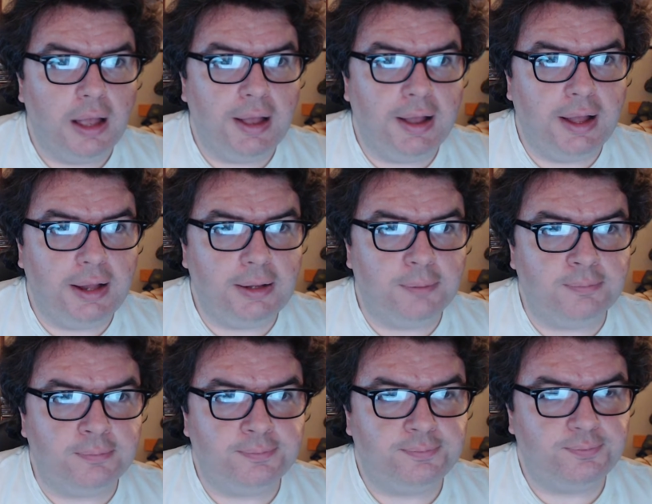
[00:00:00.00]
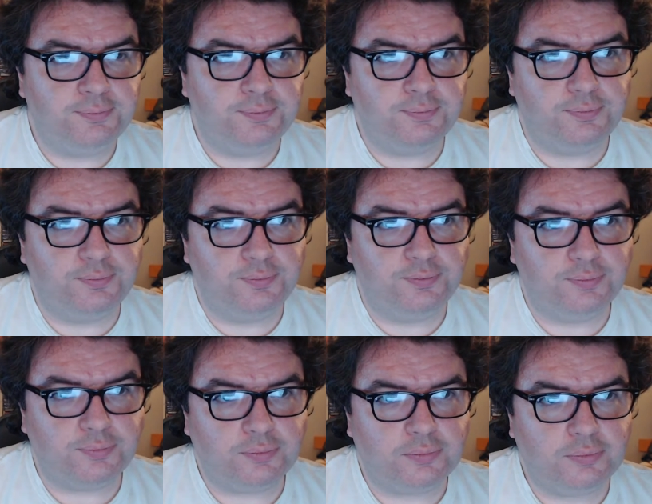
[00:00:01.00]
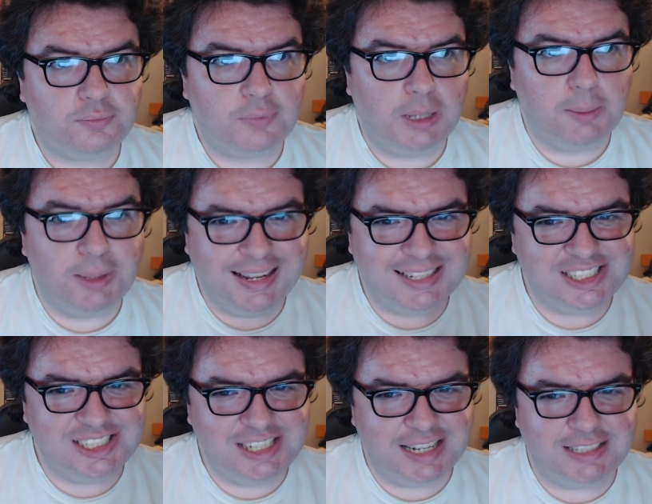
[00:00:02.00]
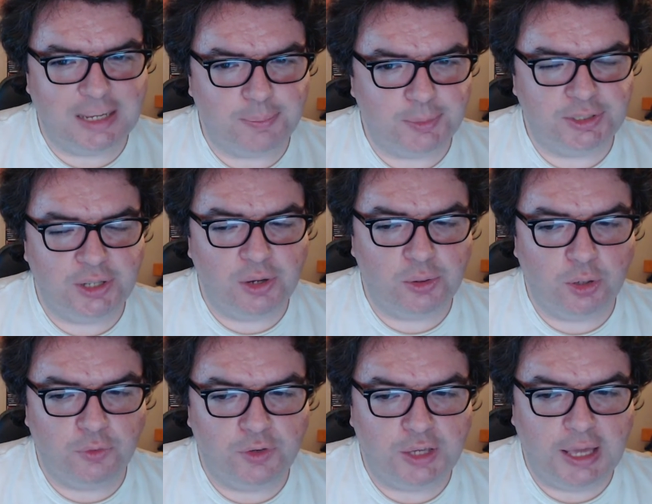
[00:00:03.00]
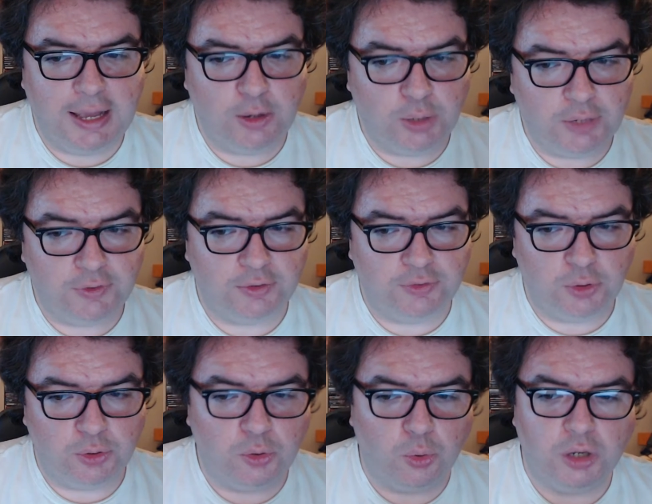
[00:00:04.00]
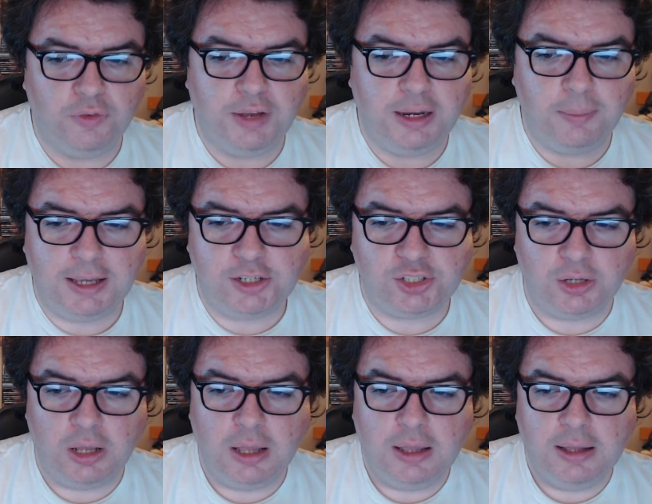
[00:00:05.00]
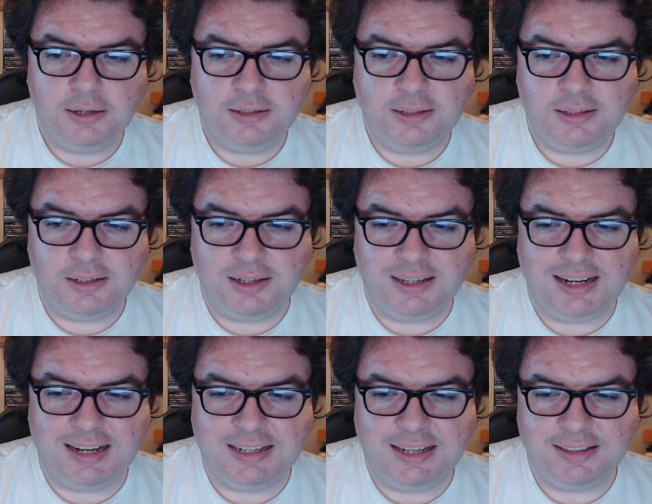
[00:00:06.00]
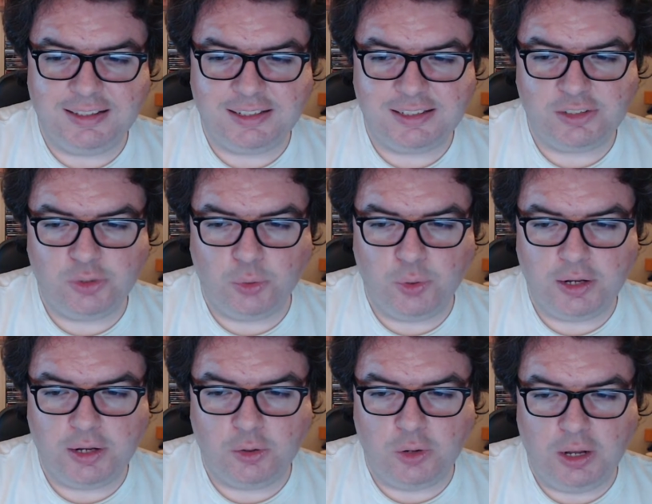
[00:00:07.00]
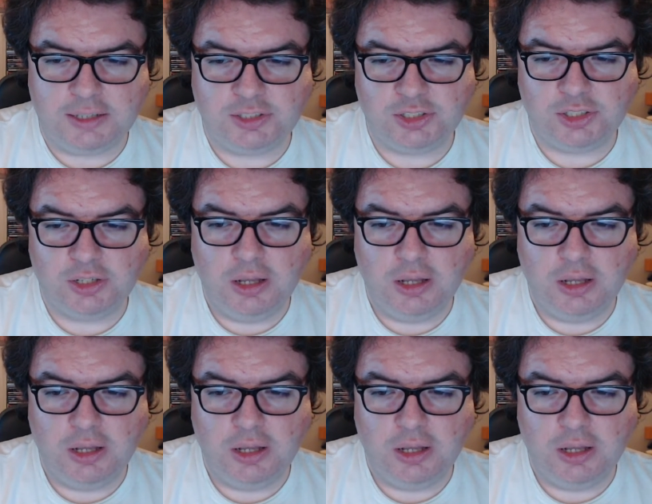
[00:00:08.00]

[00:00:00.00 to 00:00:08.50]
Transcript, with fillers: um, with like a six episode OVA or even a full cour of animation to kind of get this story across.